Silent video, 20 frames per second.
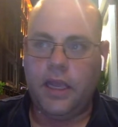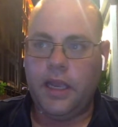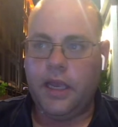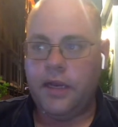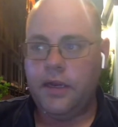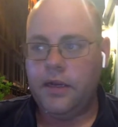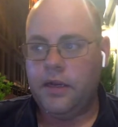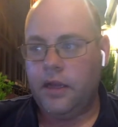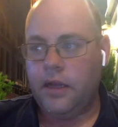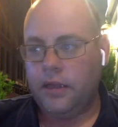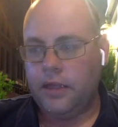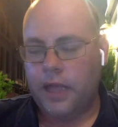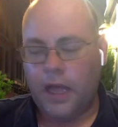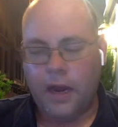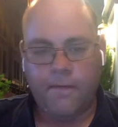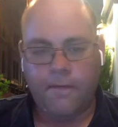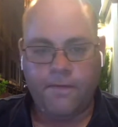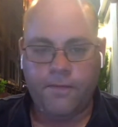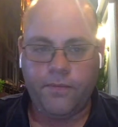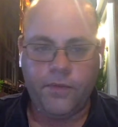and a
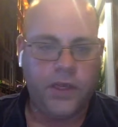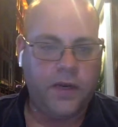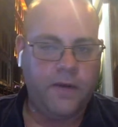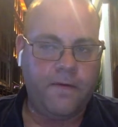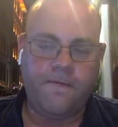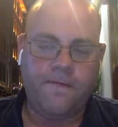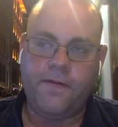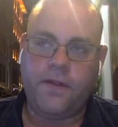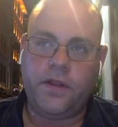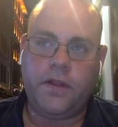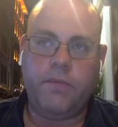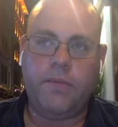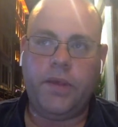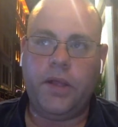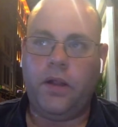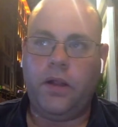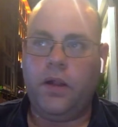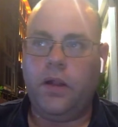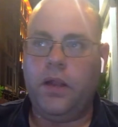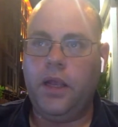lot of them didn't fit the
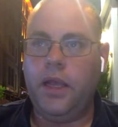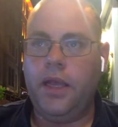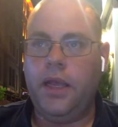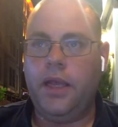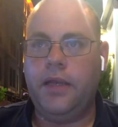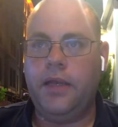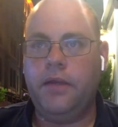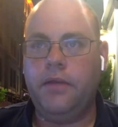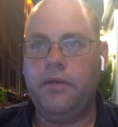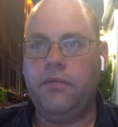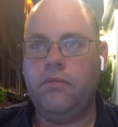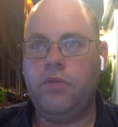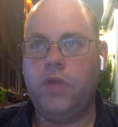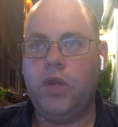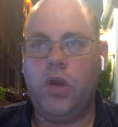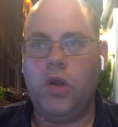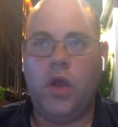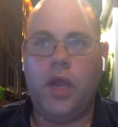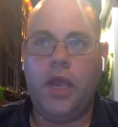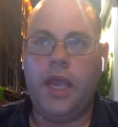bill. And
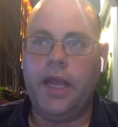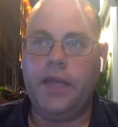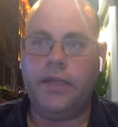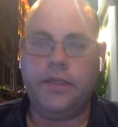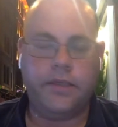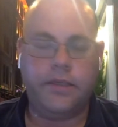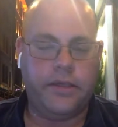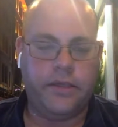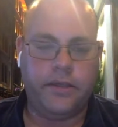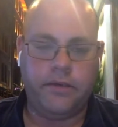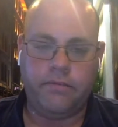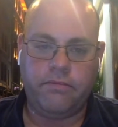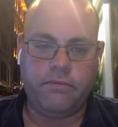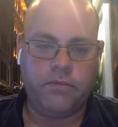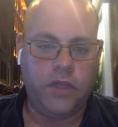I had to